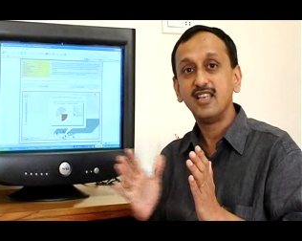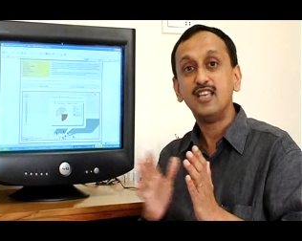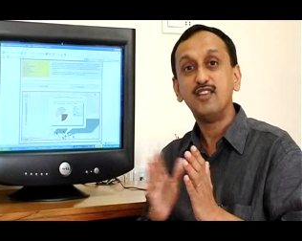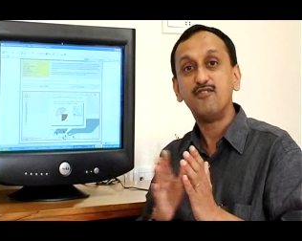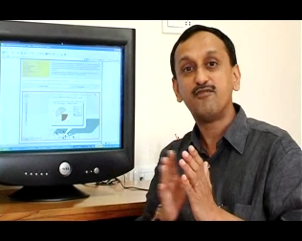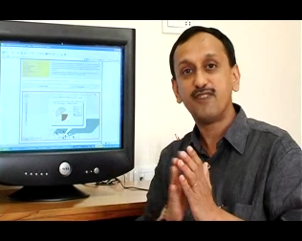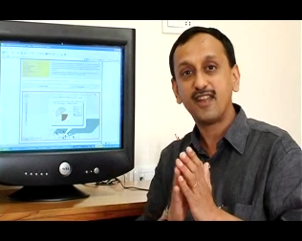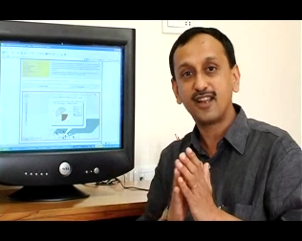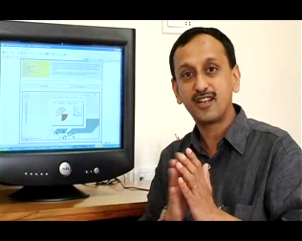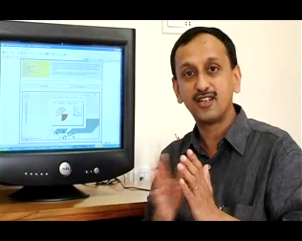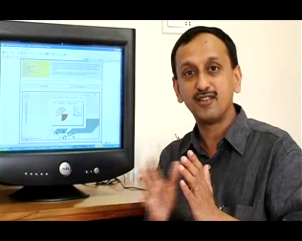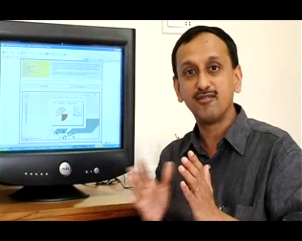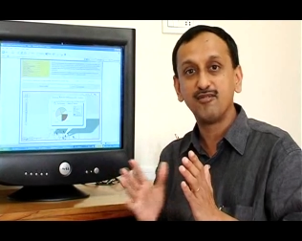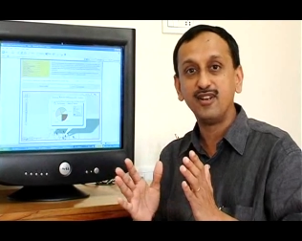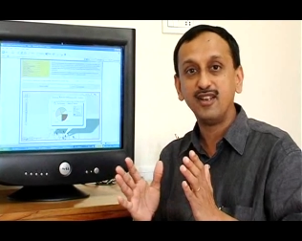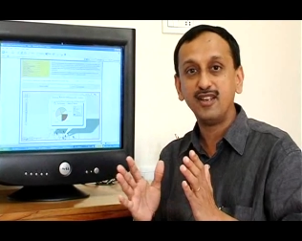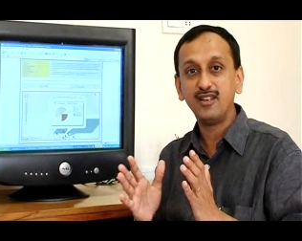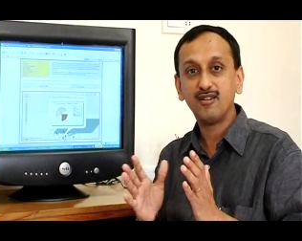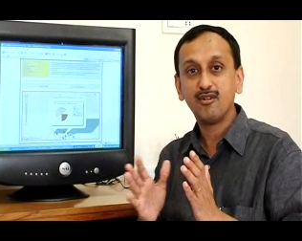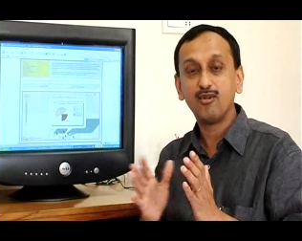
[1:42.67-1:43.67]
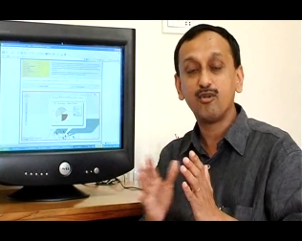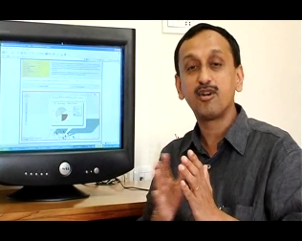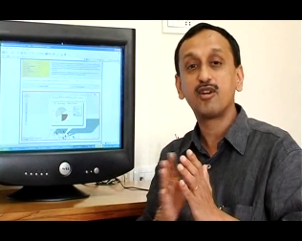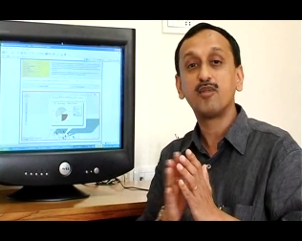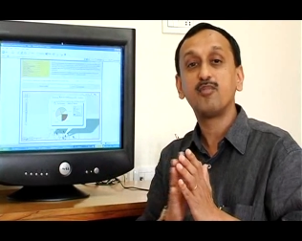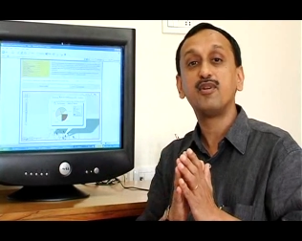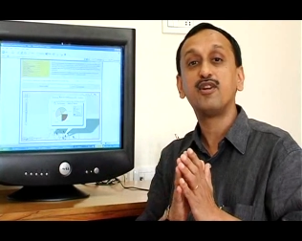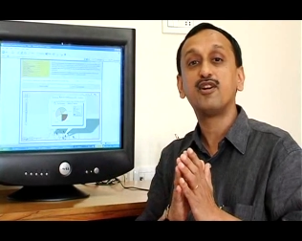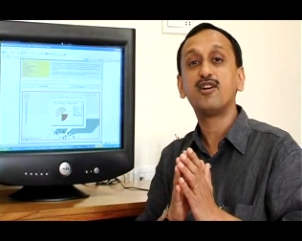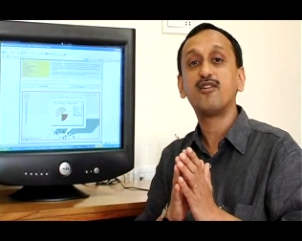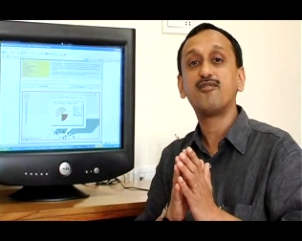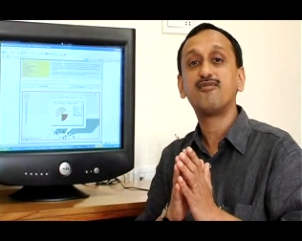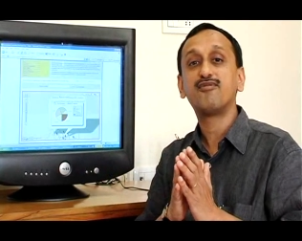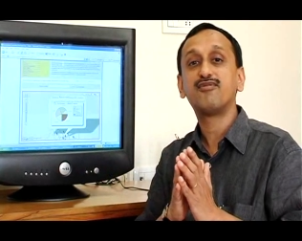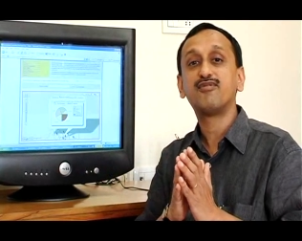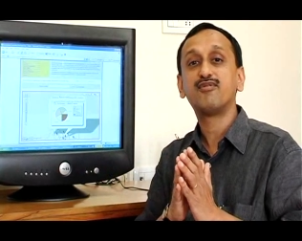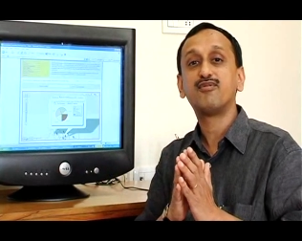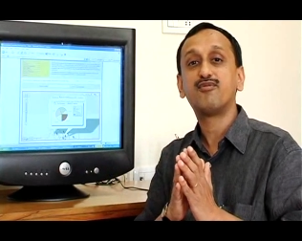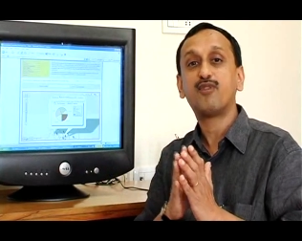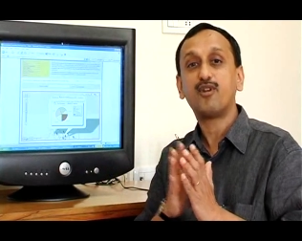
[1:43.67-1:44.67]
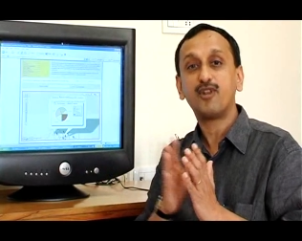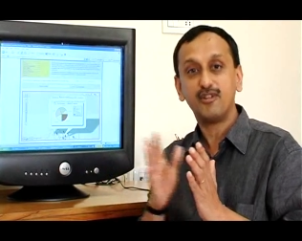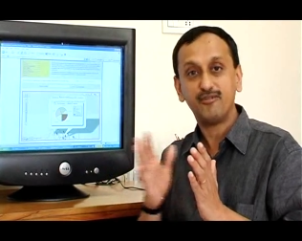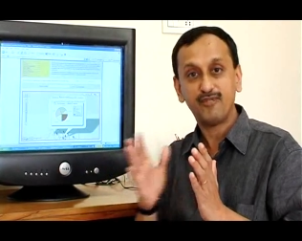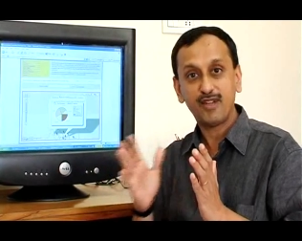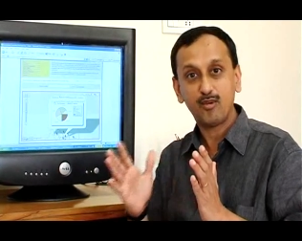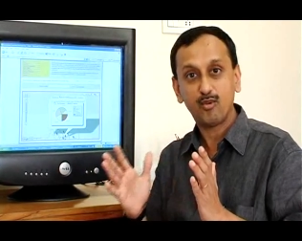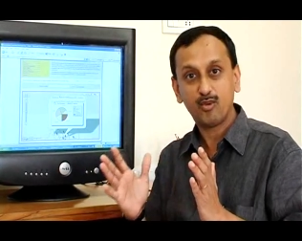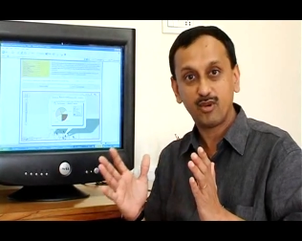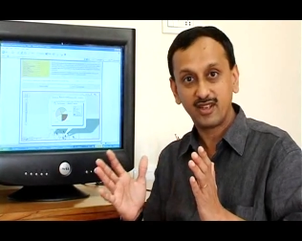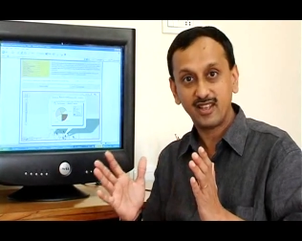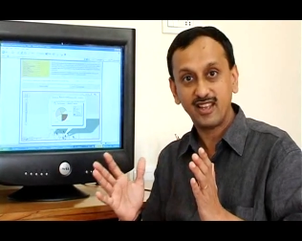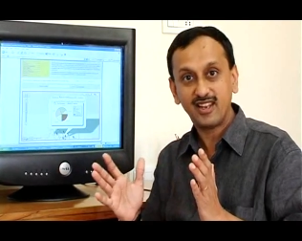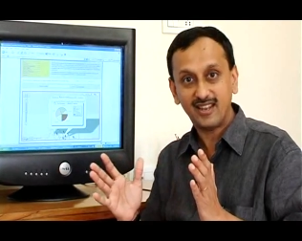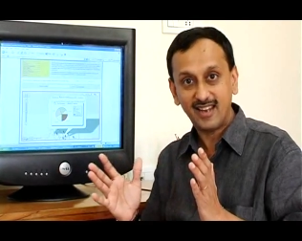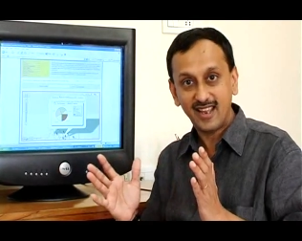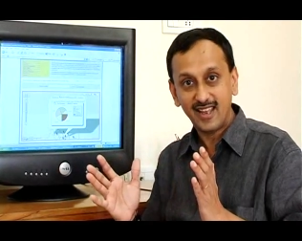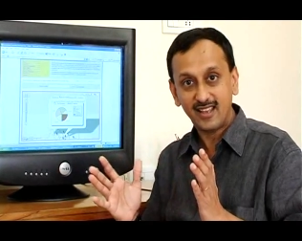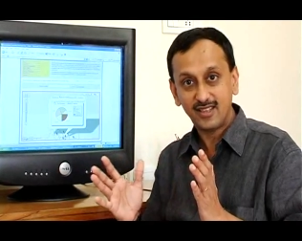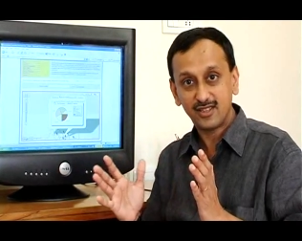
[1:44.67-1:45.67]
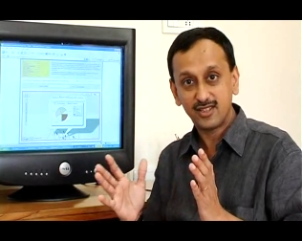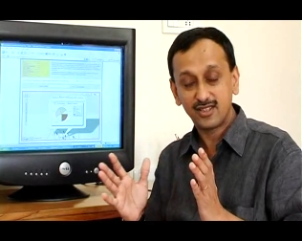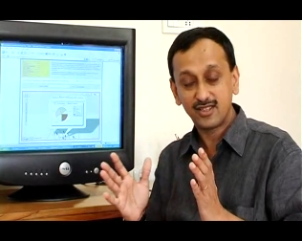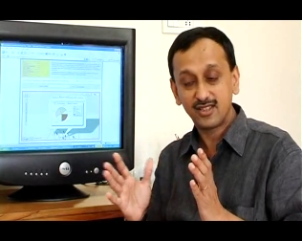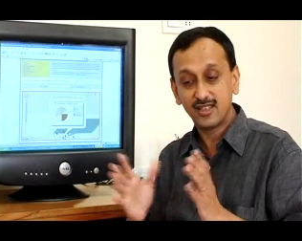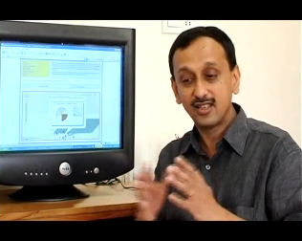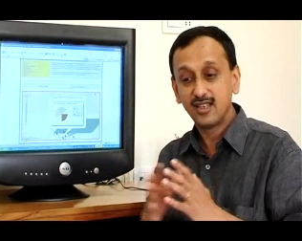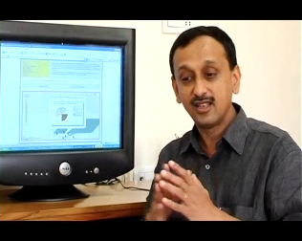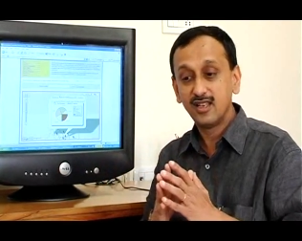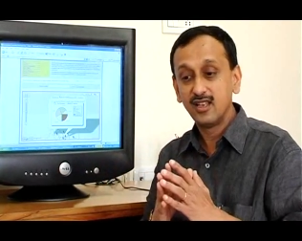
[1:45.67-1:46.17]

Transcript: effectively over a period of 45 working days